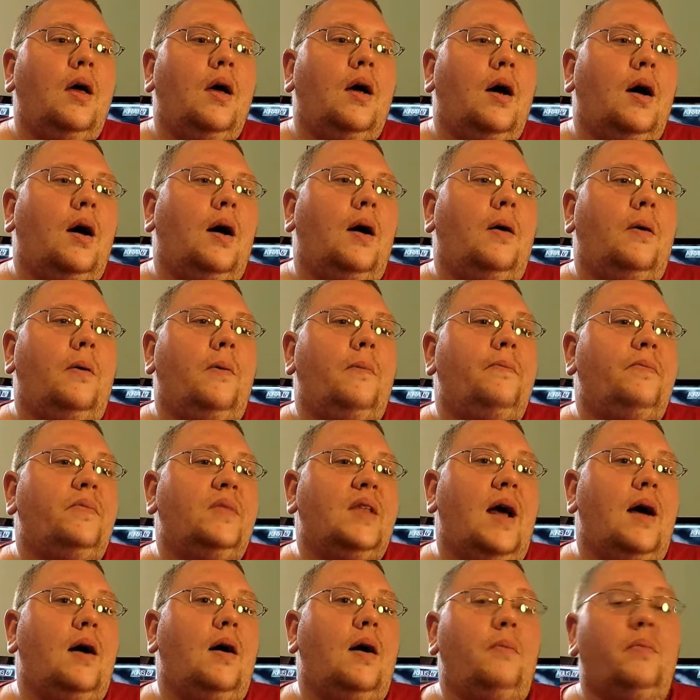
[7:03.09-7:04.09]

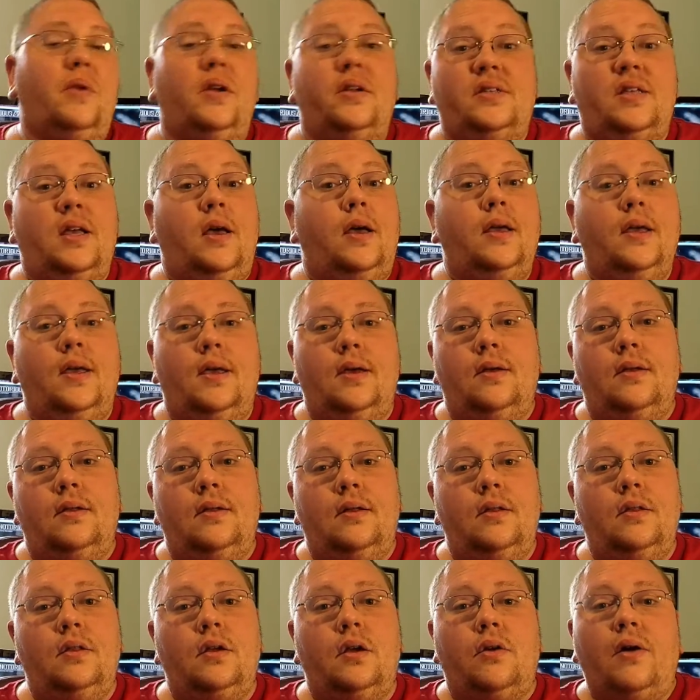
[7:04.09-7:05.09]
Now, I'm going to tell you,
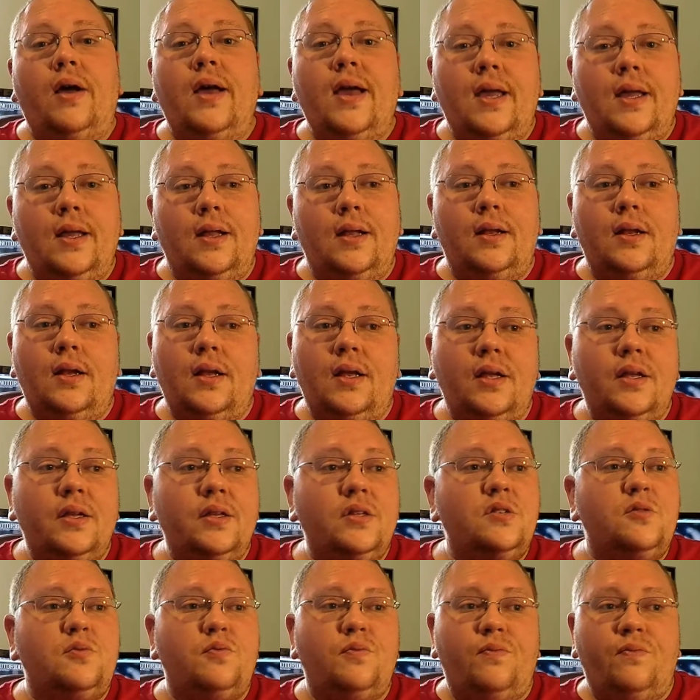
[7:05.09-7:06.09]
the Kraton
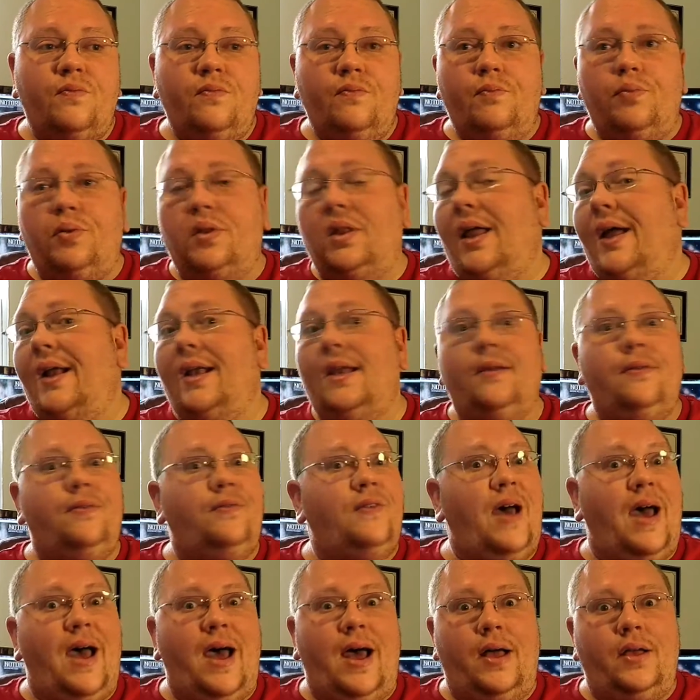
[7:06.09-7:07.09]
is plenty
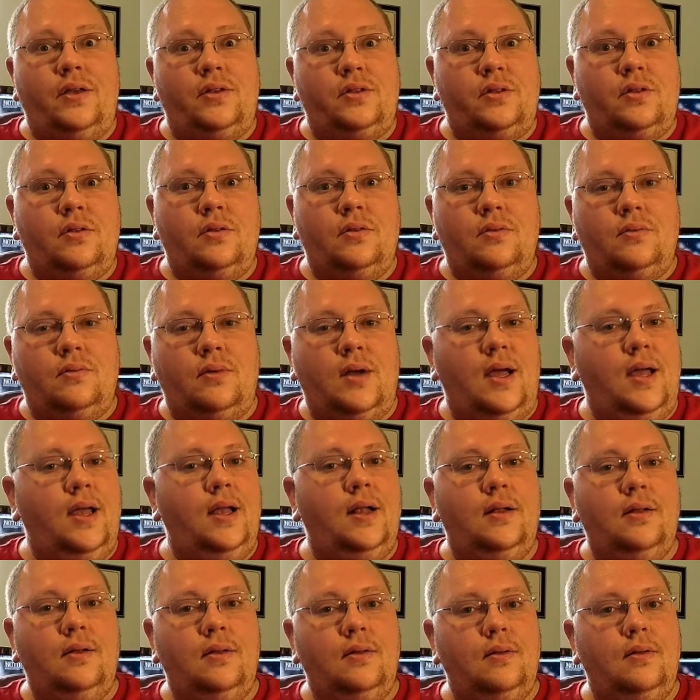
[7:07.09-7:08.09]
fast,
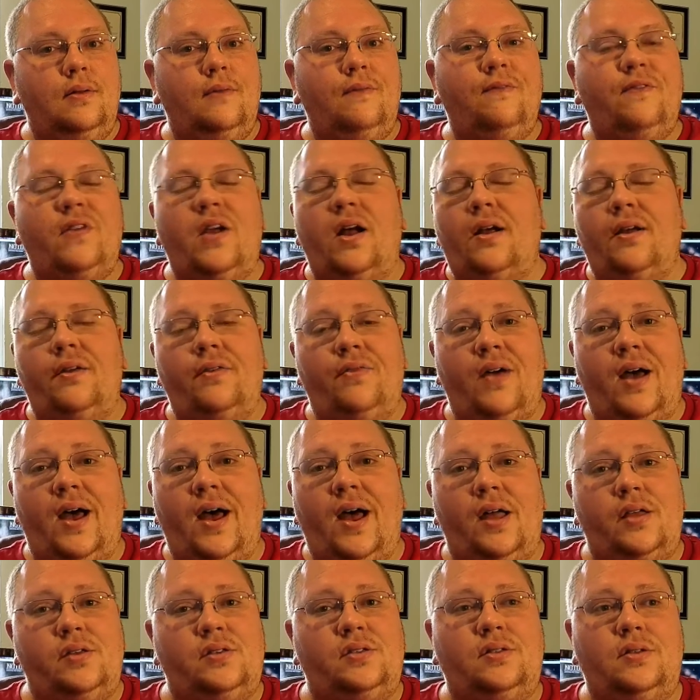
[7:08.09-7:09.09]
right? Very
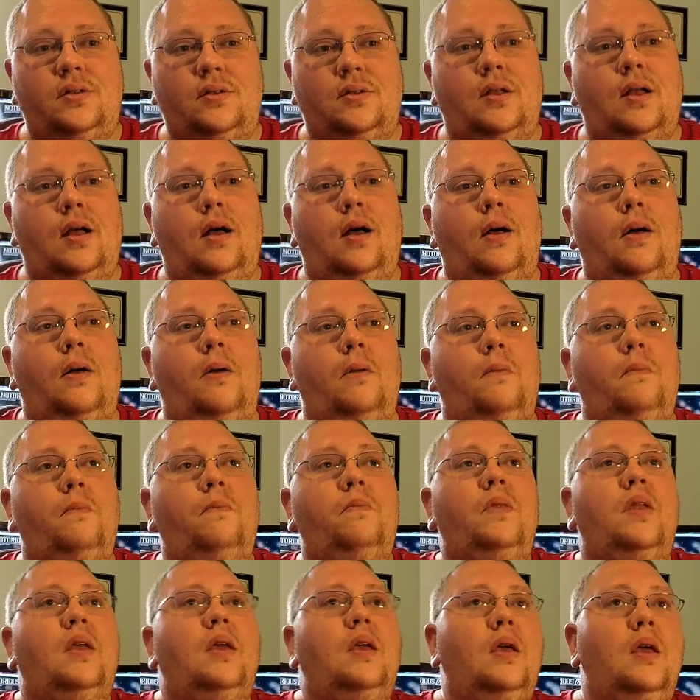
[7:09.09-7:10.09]
fast,
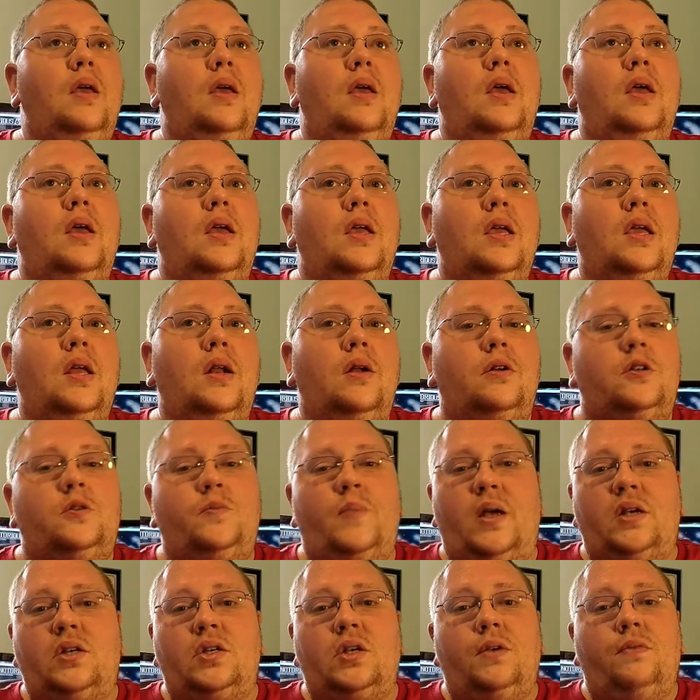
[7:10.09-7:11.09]

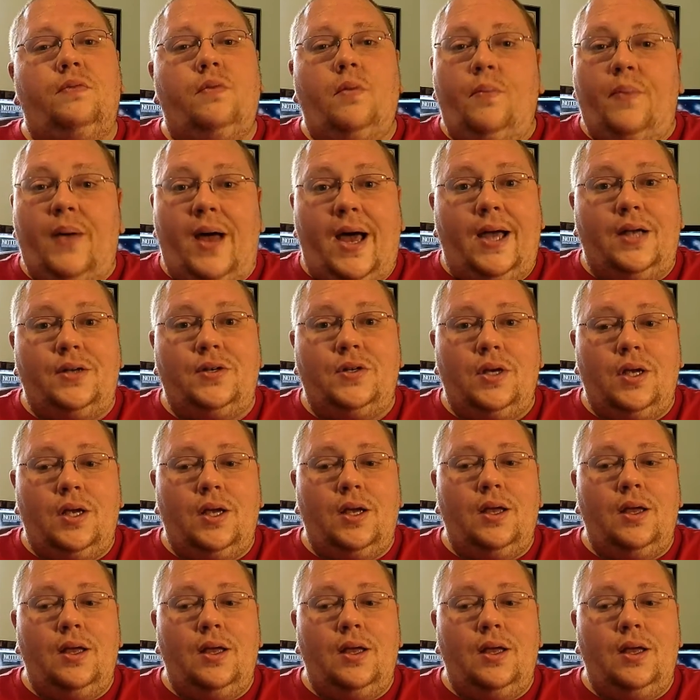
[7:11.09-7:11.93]
especially for bashing.